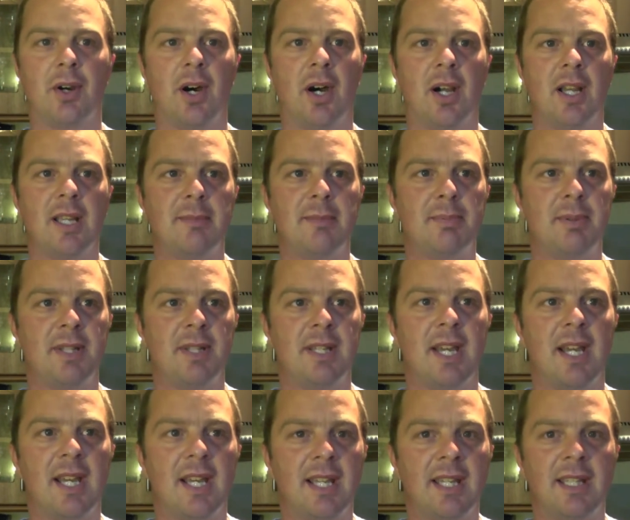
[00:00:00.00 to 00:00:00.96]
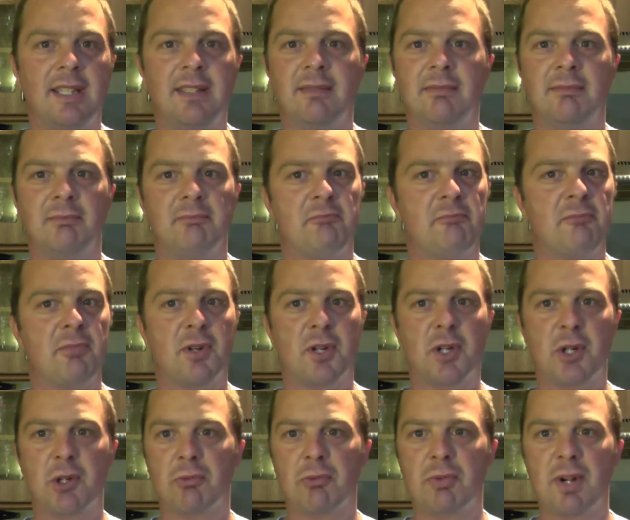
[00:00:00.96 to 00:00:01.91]
IPA.
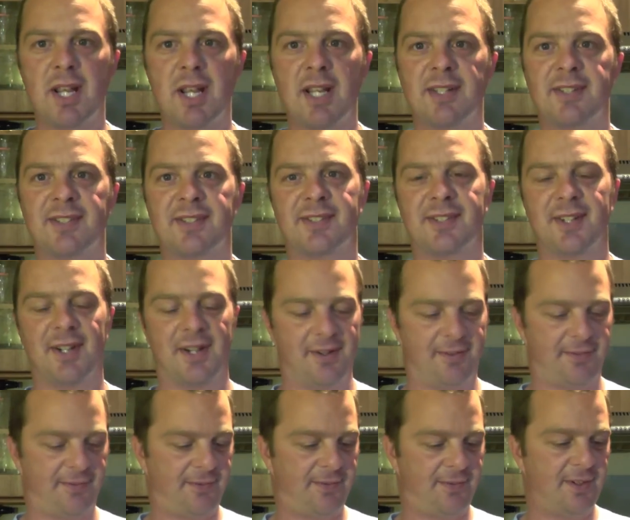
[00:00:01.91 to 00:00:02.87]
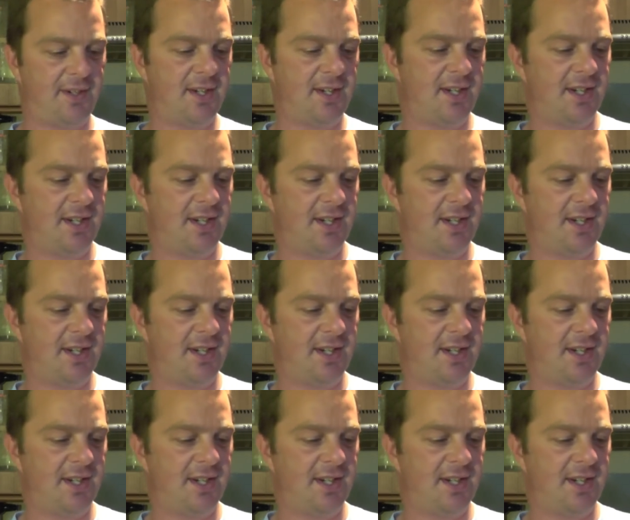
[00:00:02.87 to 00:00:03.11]
Great stuff.